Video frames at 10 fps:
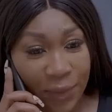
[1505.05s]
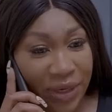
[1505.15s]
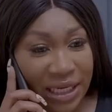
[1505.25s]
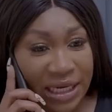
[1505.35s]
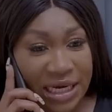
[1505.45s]

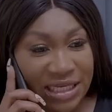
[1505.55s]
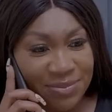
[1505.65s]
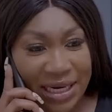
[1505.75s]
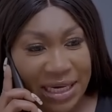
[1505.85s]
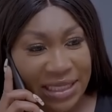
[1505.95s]
bringing in his
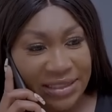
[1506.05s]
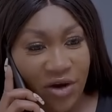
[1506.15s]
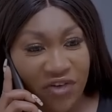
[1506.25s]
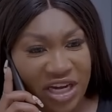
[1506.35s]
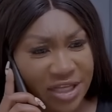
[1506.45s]
mannerless
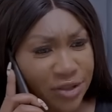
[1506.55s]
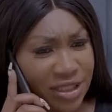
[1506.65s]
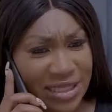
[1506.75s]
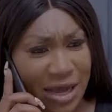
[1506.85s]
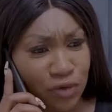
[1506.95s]
girlfriend into
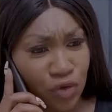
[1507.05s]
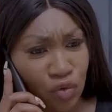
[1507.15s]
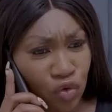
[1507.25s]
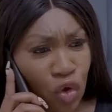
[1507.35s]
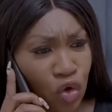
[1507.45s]
this house to
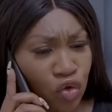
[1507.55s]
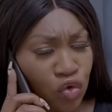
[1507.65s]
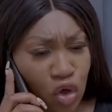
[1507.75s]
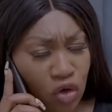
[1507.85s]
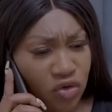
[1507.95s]

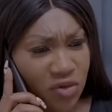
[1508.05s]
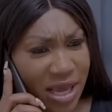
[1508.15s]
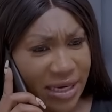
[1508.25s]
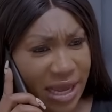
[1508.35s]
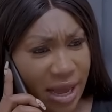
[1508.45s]
talk to
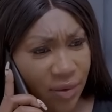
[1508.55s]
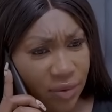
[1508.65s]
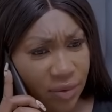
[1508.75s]
me anyhow?